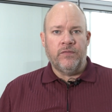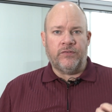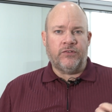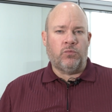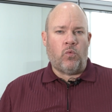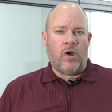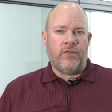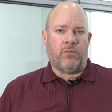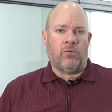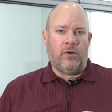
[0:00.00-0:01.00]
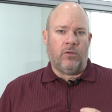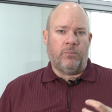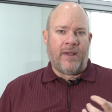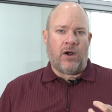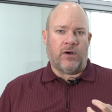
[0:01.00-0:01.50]
This is where their real
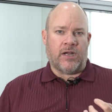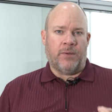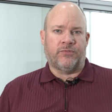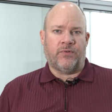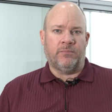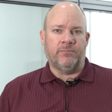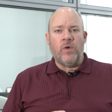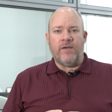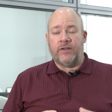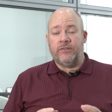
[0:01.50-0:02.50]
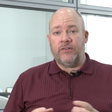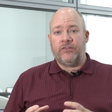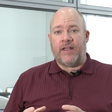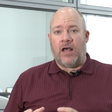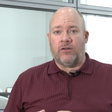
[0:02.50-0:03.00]
power comes from. We have
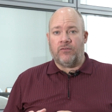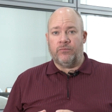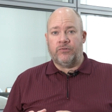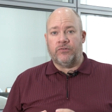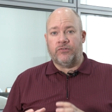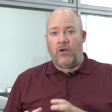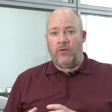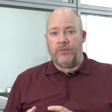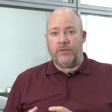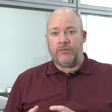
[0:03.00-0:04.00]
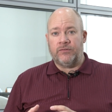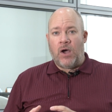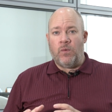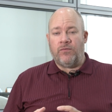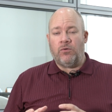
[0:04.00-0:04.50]
existing algorithms to solve this.
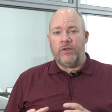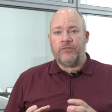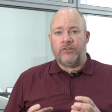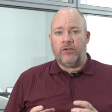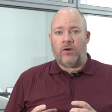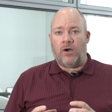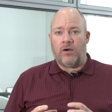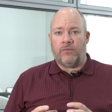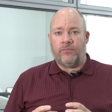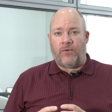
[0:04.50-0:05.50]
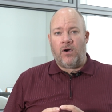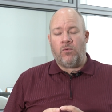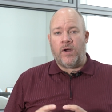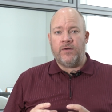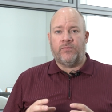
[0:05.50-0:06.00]
However, we still are far
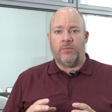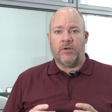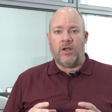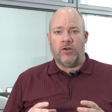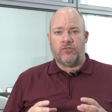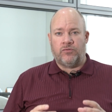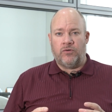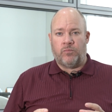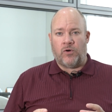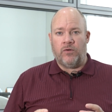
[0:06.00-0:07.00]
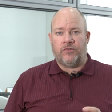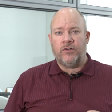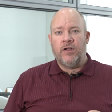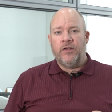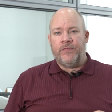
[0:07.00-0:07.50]
away from a true
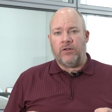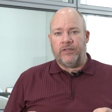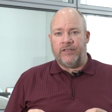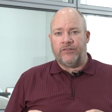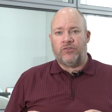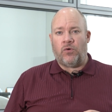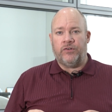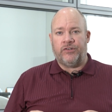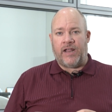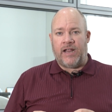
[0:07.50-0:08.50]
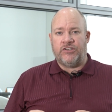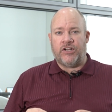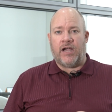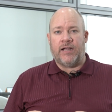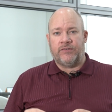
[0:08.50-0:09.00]
approach that'll lead us towards an
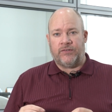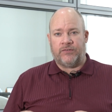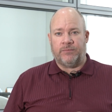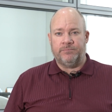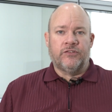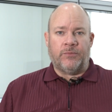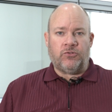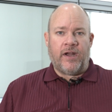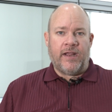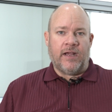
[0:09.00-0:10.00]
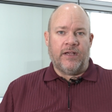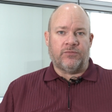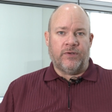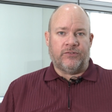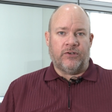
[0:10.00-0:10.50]
AGI system. Substrate
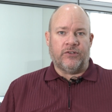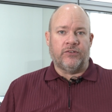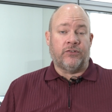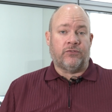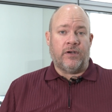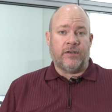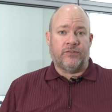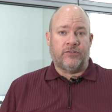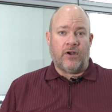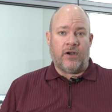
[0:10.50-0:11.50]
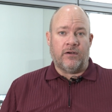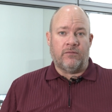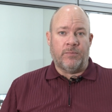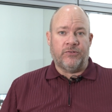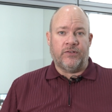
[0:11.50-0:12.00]
AI's research into Serenity Star
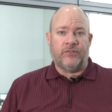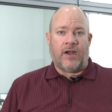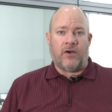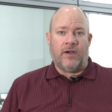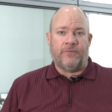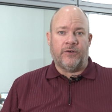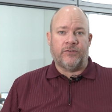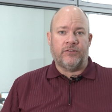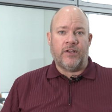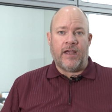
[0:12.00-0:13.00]
represents our efforts